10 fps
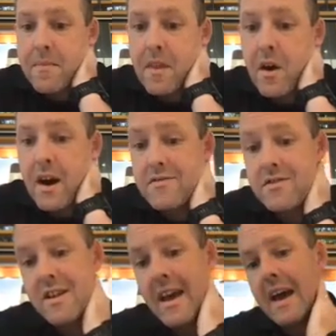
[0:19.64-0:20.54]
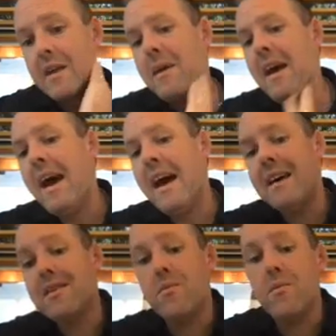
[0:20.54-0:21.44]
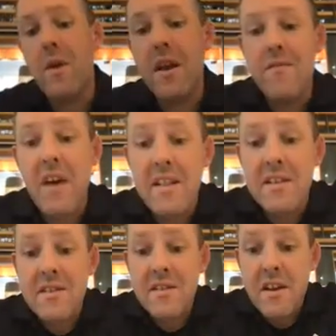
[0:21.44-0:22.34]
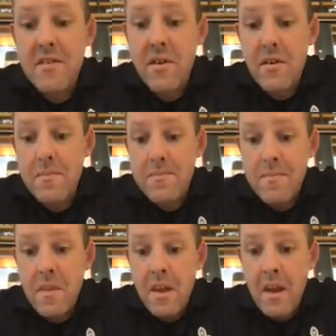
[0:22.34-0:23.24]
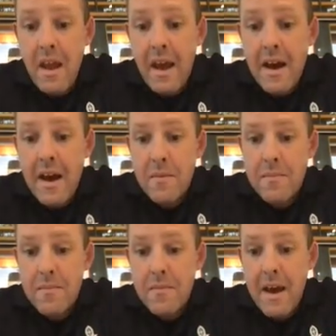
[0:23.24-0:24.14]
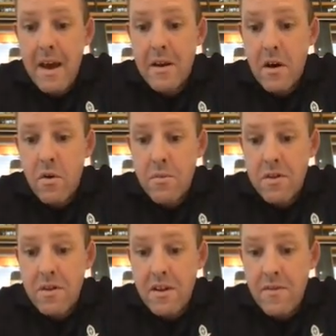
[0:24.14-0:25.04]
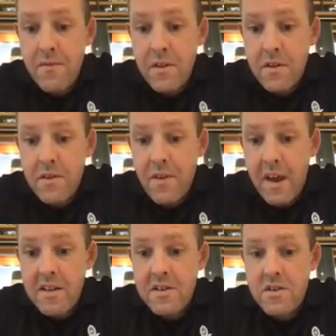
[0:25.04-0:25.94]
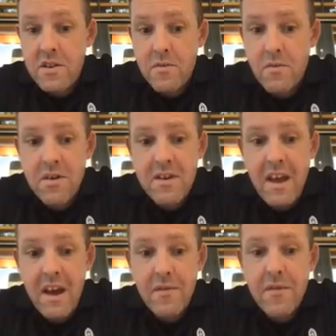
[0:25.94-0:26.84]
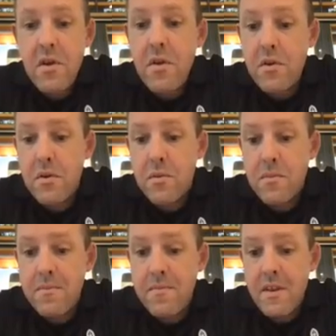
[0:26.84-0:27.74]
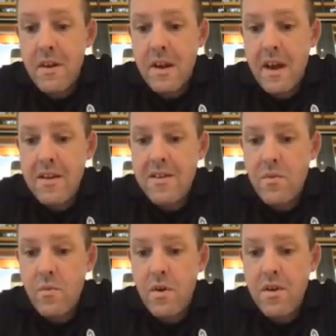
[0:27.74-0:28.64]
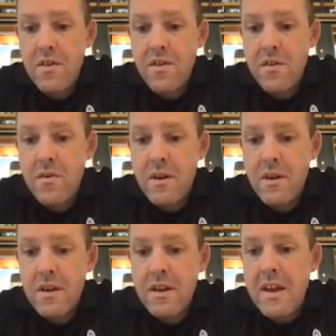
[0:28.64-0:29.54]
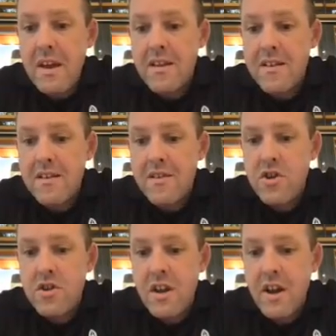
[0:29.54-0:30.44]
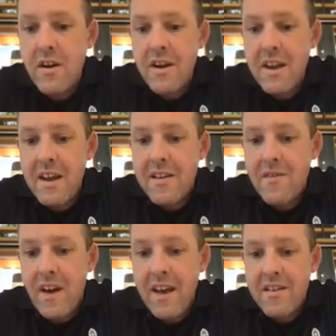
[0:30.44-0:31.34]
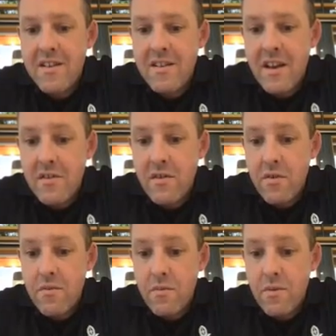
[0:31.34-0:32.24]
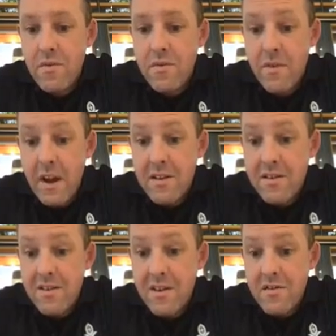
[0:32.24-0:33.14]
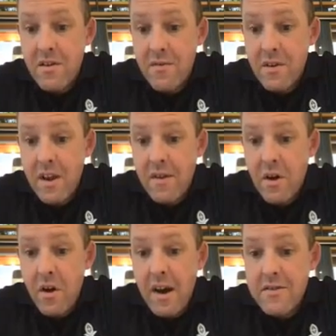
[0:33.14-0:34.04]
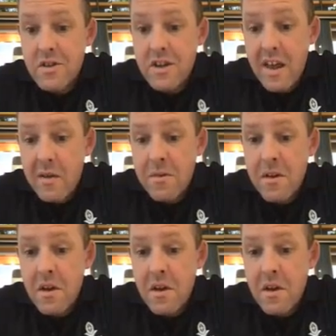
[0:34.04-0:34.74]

Hydrogen atom has one valence electron, and ultimately to fill its valence shell it wants to have two. Okay, so what it's doing is it's sharing its valence electron with valence electron of another hydrogen atom